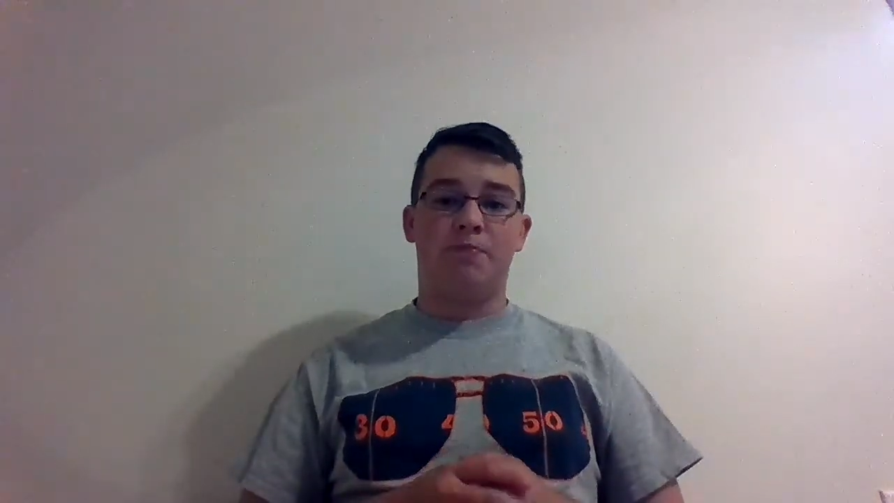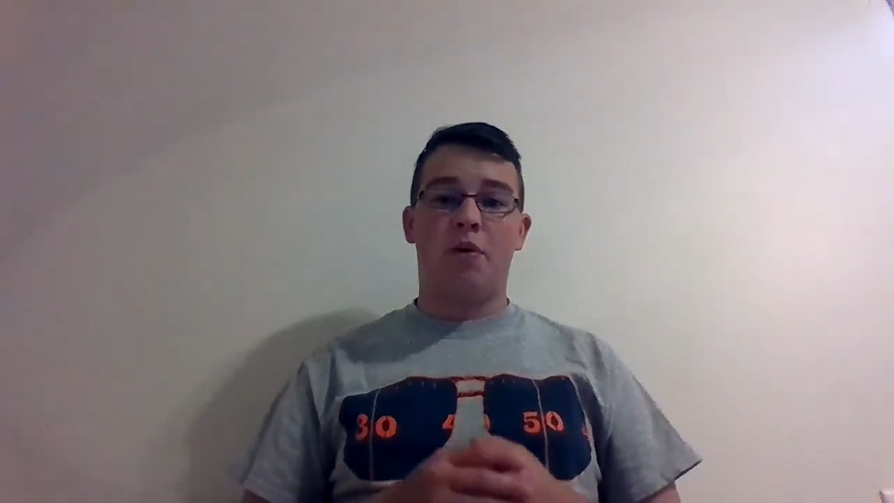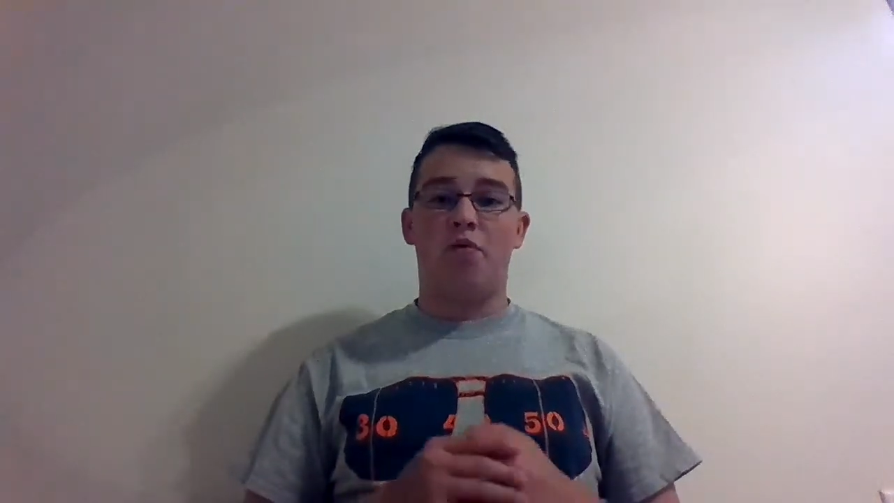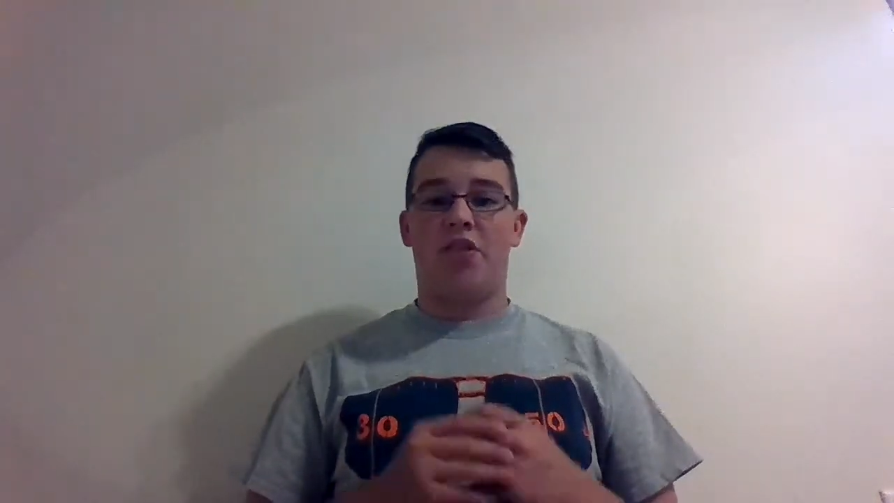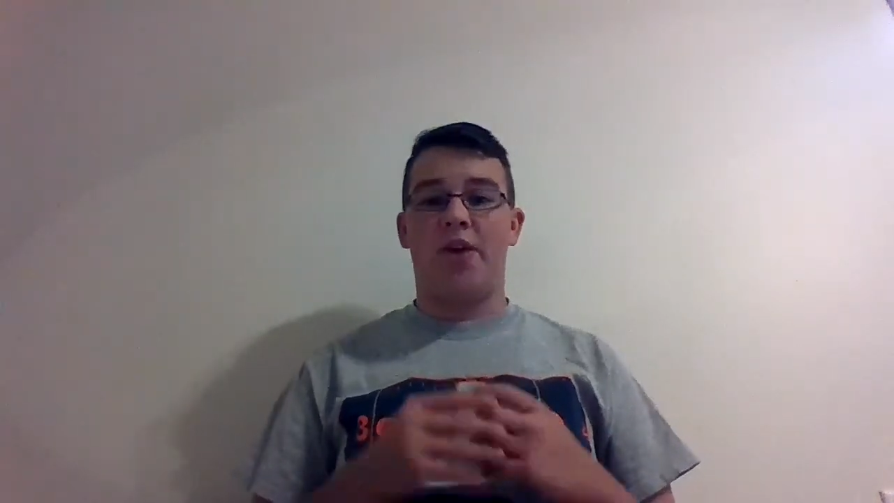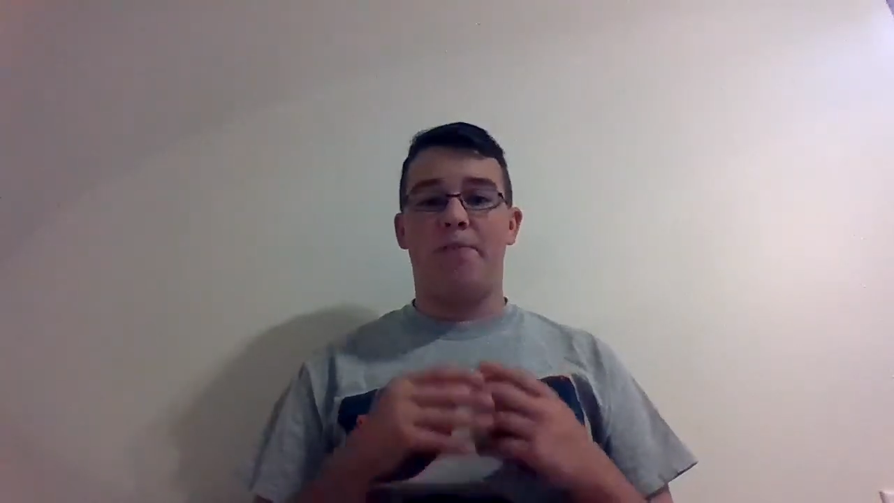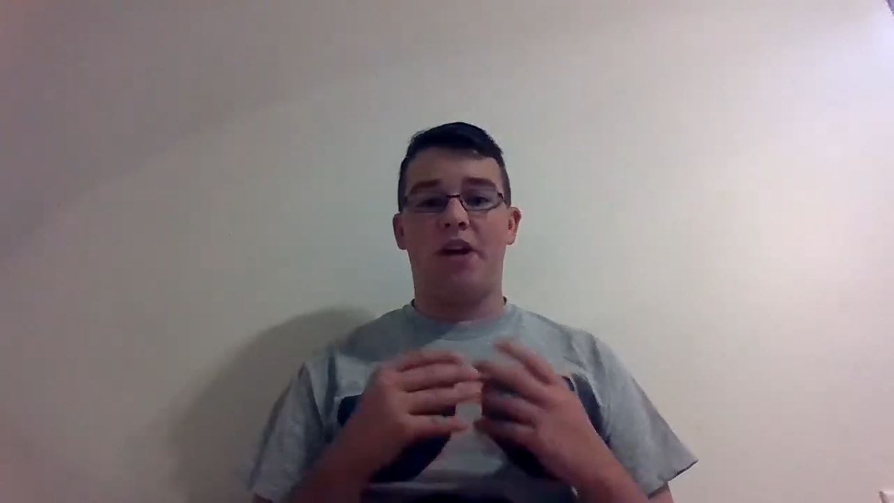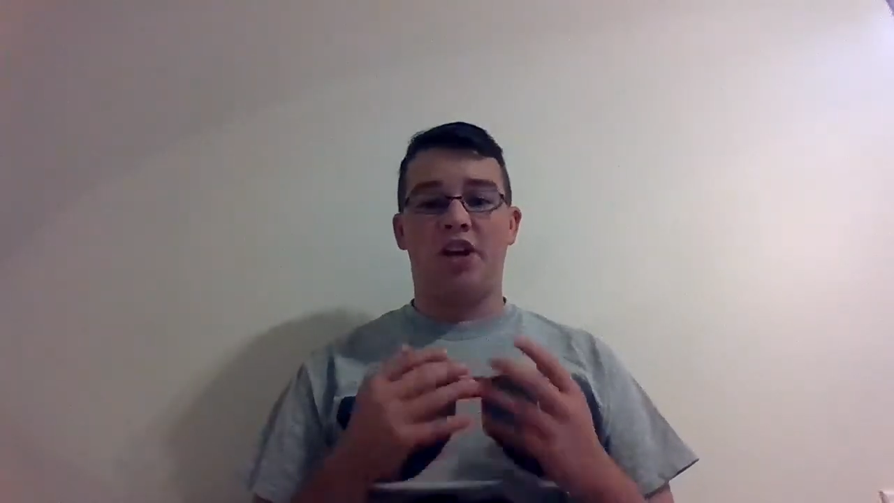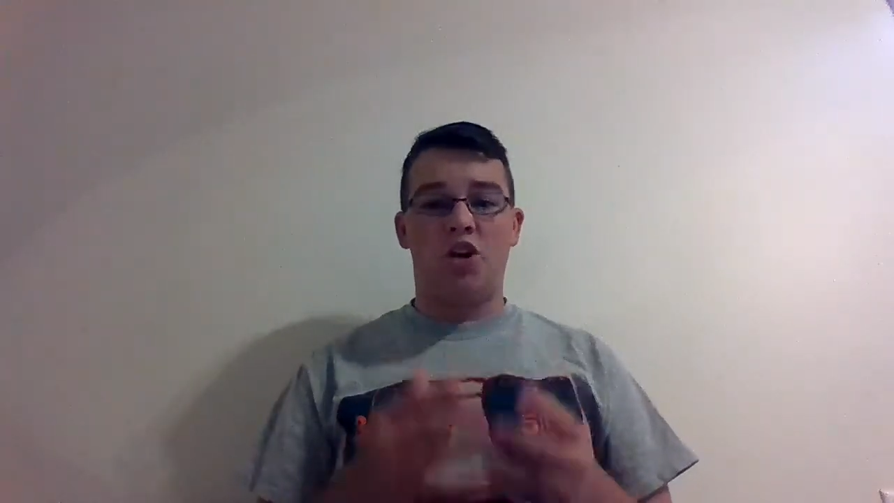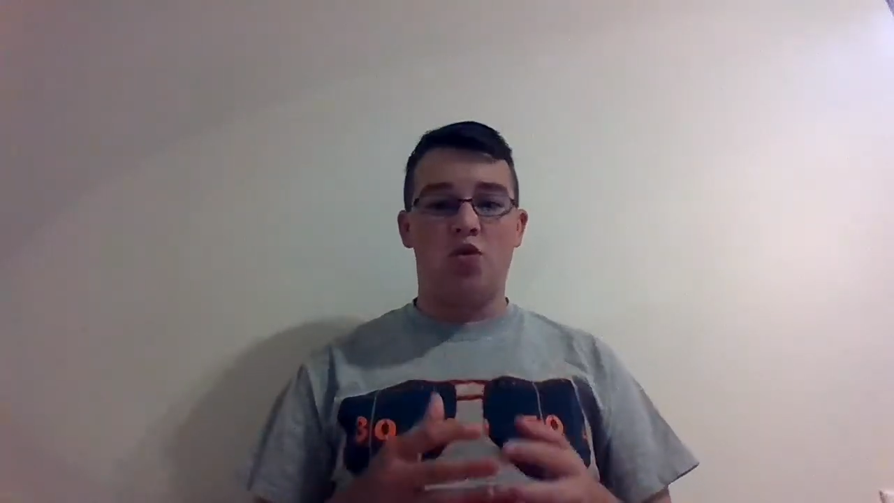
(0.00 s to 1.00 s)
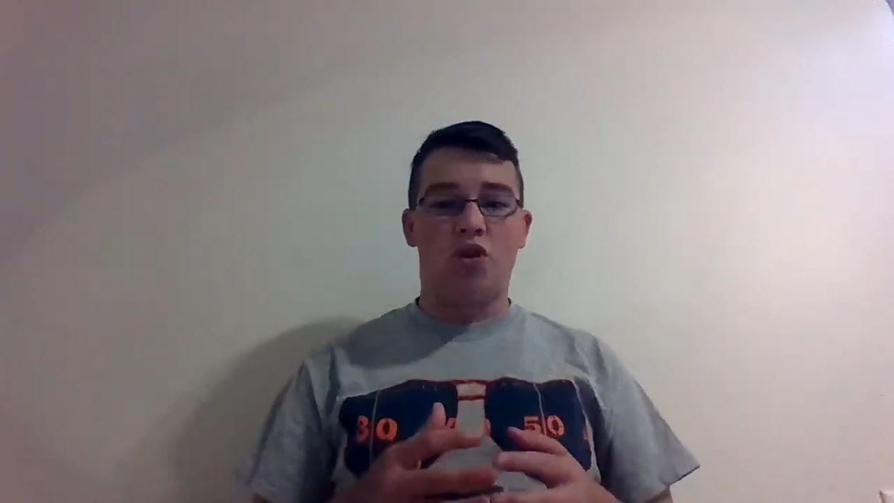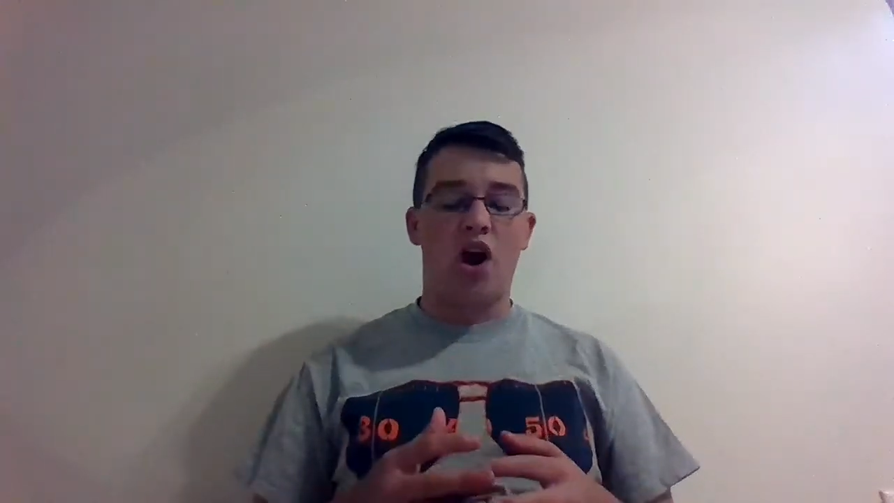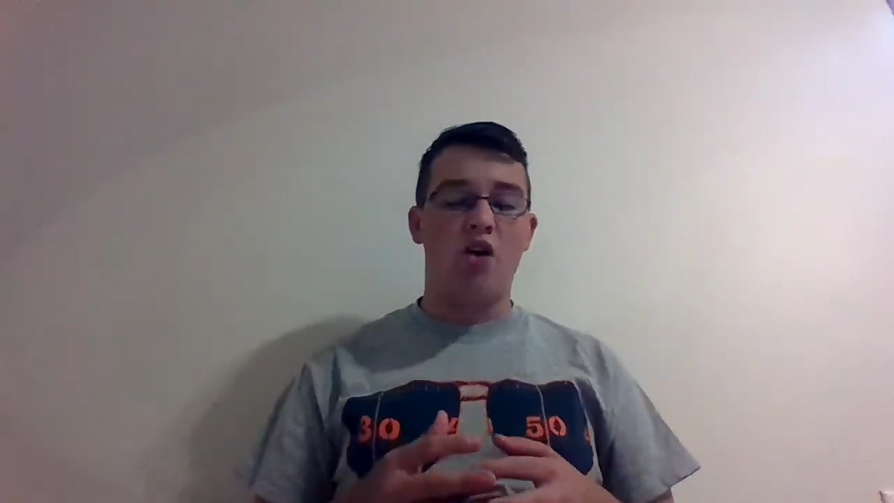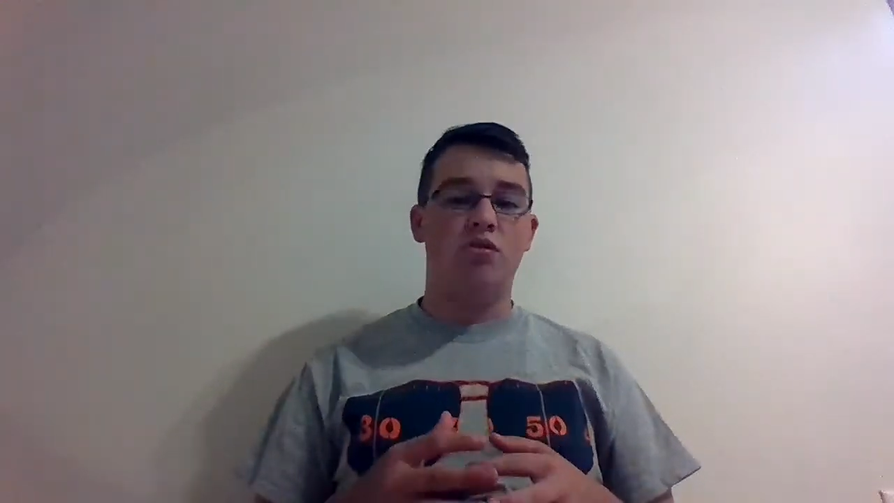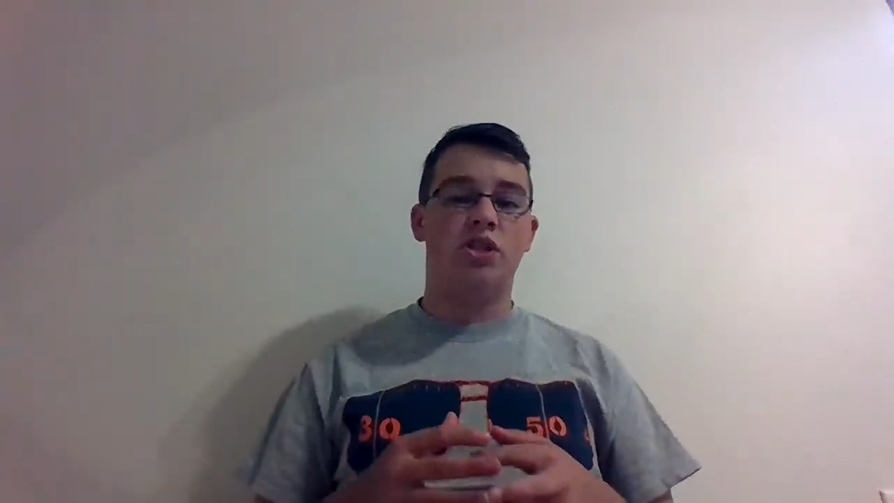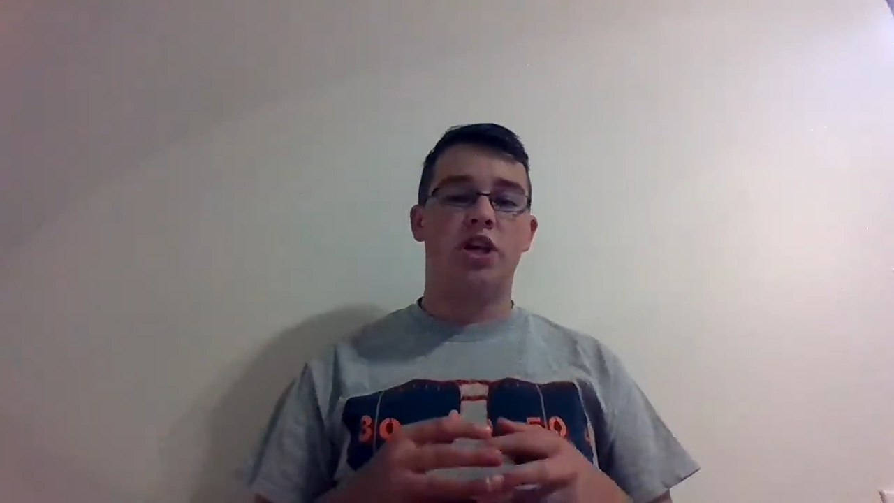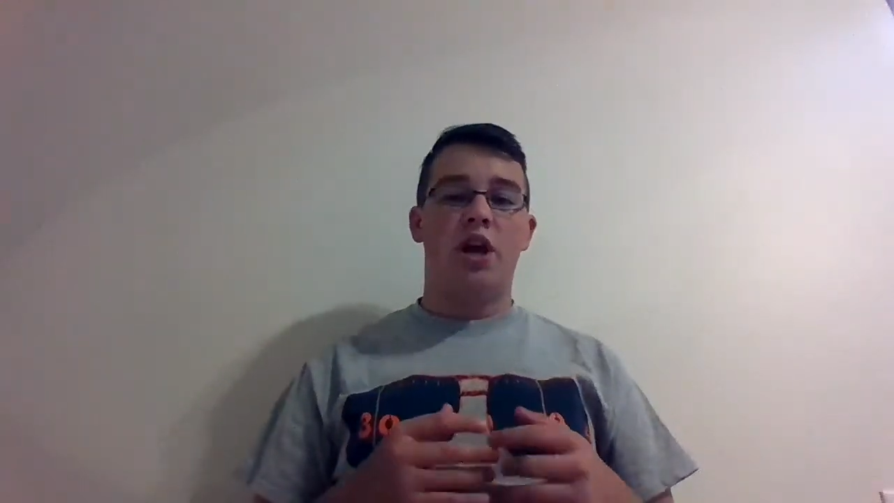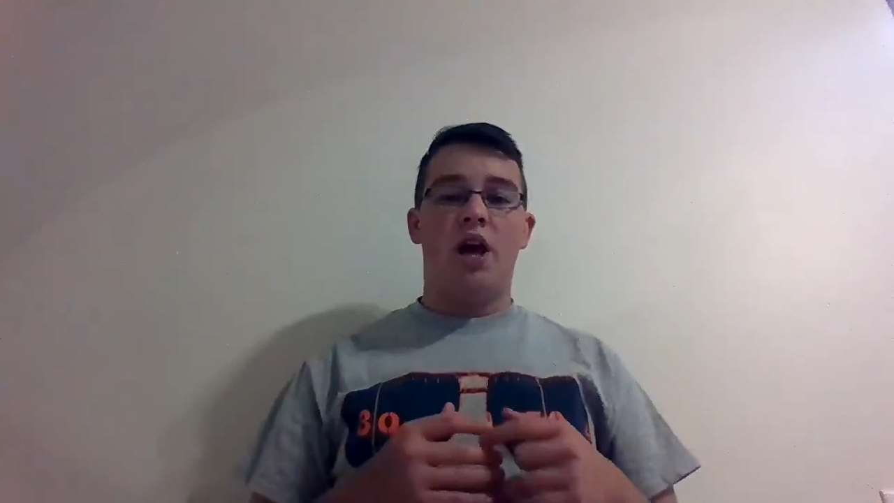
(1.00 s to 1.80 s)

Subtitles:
but with him being a new coach